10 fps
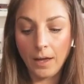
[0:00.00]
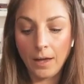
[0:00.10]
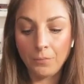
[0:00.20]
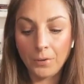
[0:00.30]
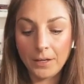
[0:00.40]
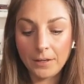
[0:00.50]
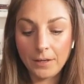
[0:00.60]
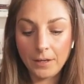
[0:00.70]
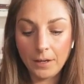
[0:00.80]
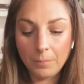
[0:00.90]
And we
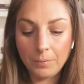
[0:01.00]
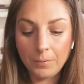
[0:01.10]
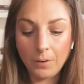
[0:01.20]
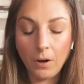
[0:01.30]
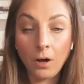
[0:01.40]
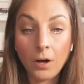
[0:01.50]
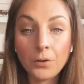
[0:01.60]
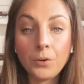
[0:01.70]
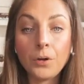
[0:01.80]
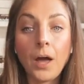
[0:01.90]
keep
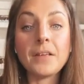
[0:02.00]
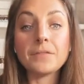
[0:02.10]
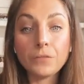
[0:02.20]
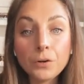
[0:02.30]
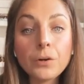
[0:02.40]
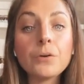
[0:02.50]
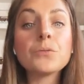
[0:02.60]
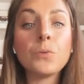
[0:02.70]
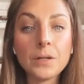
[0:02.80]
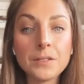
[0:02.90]
on, as
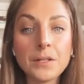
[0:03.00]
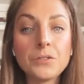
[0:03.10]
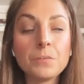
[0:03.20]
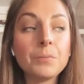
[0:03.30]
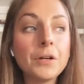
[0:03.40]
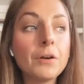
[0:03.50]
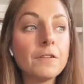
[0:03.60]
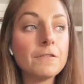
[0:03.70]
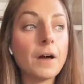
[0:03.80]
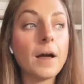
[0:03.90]
Virgos, wanting to
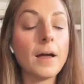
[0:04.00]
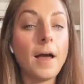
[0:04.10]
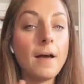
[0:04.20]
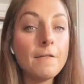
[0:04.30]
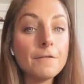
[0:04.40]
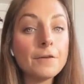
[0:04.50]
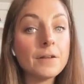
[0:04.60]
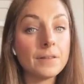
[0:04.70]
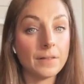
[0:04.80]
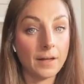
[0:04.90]
purify
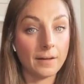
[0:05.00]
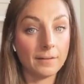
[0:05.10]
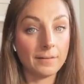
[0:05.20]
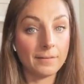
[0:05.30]
everything